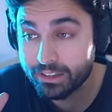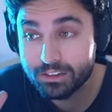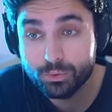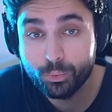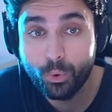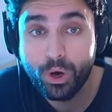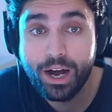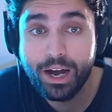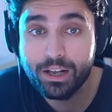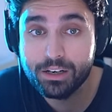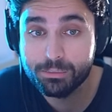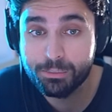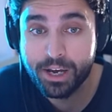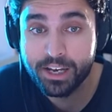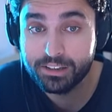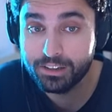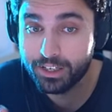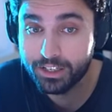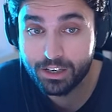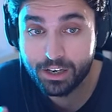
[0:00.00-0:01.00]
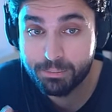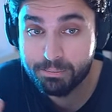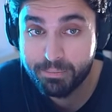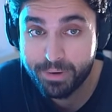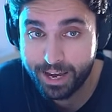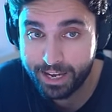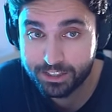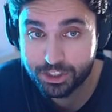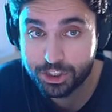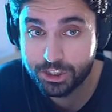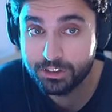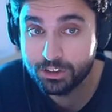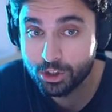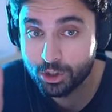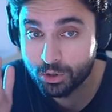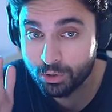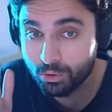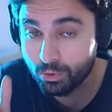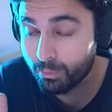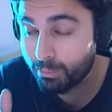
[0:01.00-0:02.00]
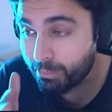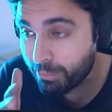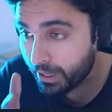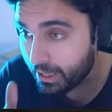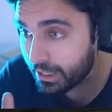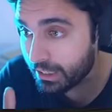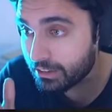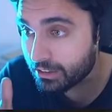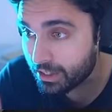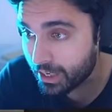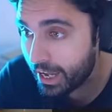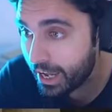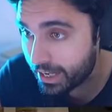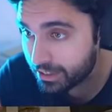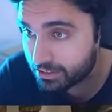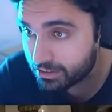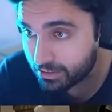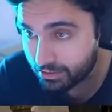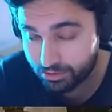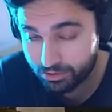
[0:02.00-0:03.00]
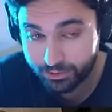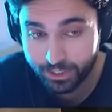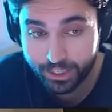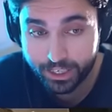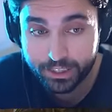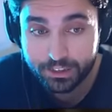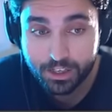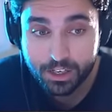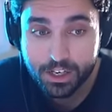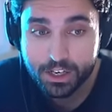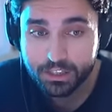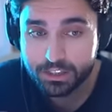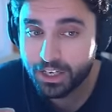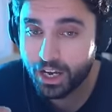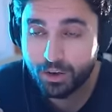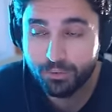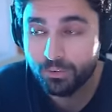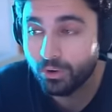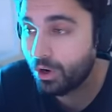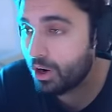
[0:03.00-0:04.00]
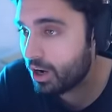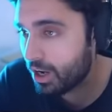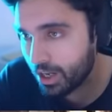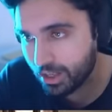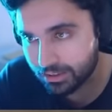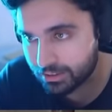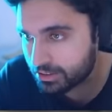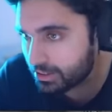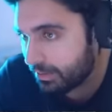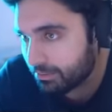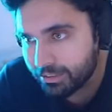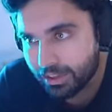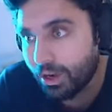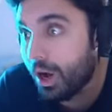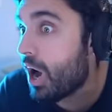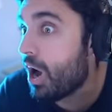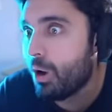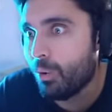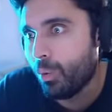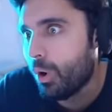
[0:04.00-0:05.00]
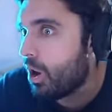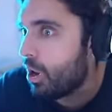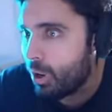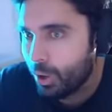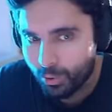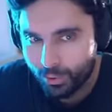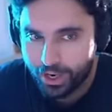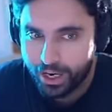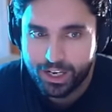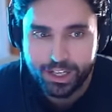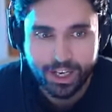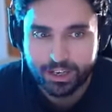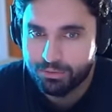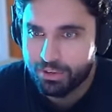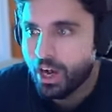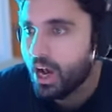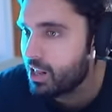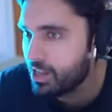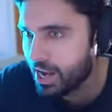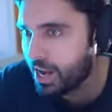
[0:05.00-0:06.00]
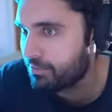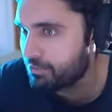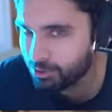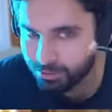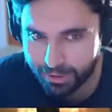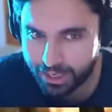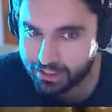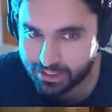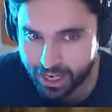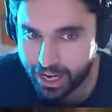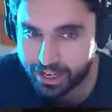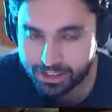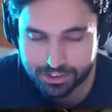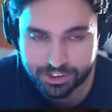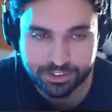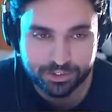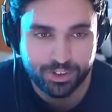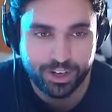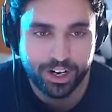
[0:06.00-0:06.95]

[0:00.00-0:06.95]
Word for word: it's wild man like imagine you paying taxes right yeah we're all something oh whoa right like we all have to pay taxes